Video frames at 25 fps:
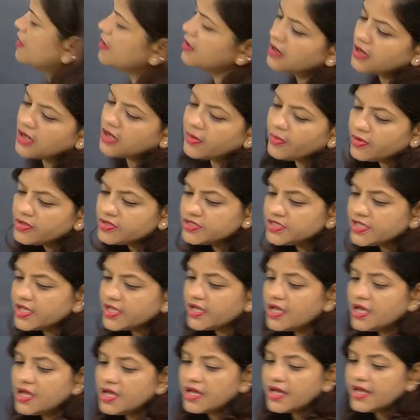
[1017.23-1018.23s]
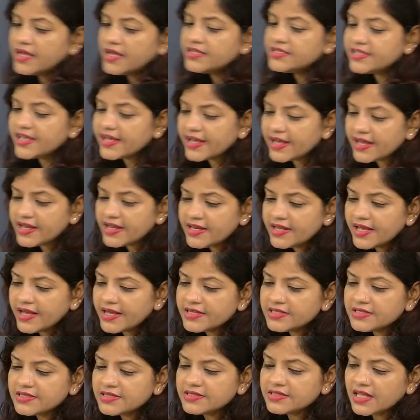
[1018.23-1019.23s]
Come on, say. In second case,
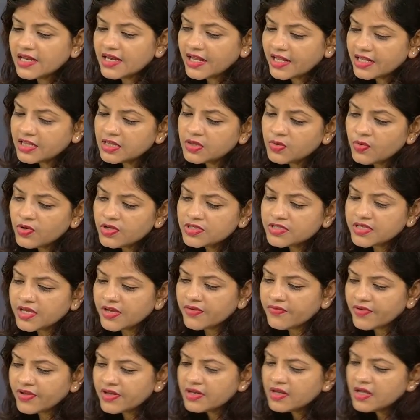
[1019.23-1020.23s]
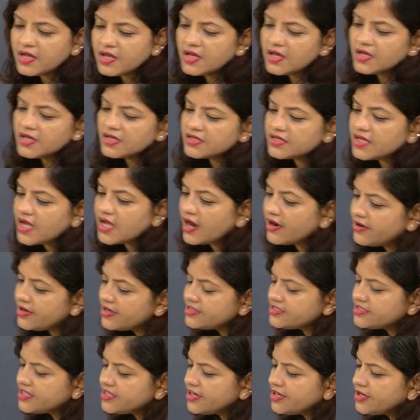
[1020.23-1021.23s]
the length was given 100
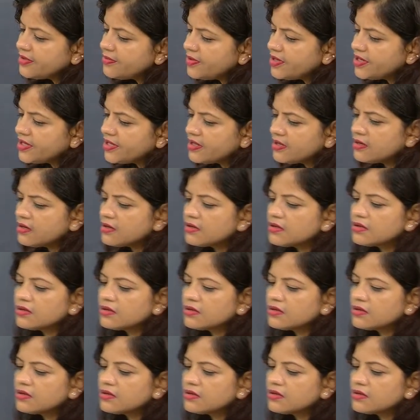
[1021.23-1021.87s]
centimeter.